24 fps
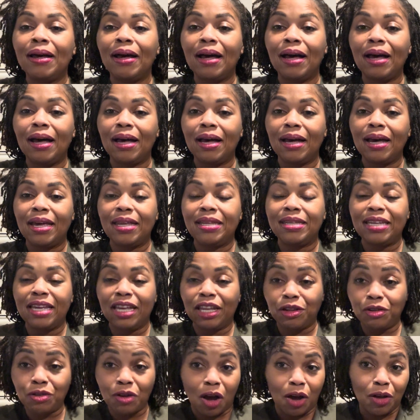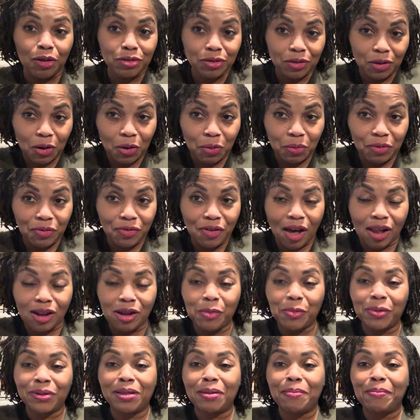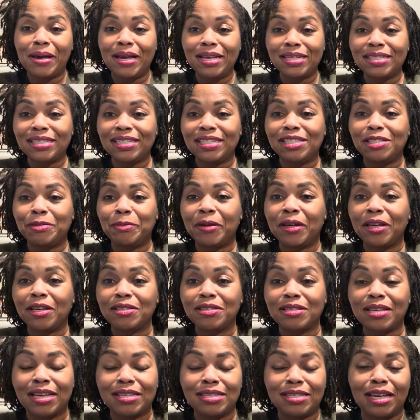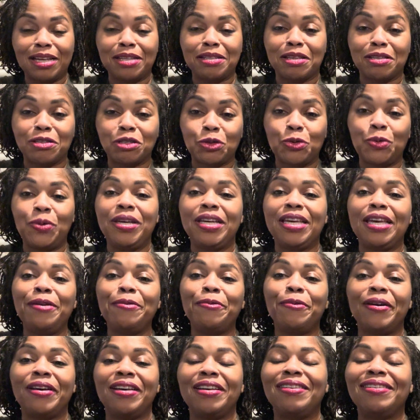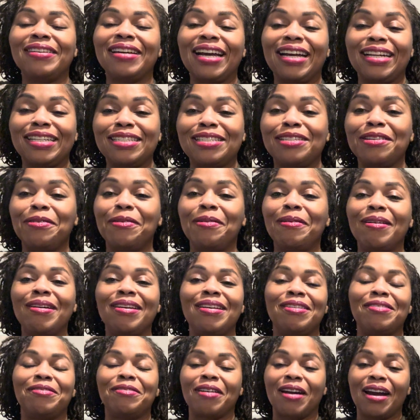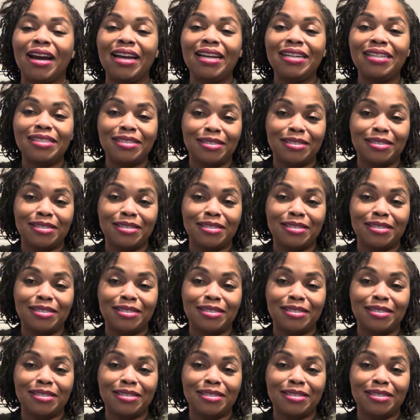And then you also will follow up with a message, because they say the squeaky wheel gets the oil, right?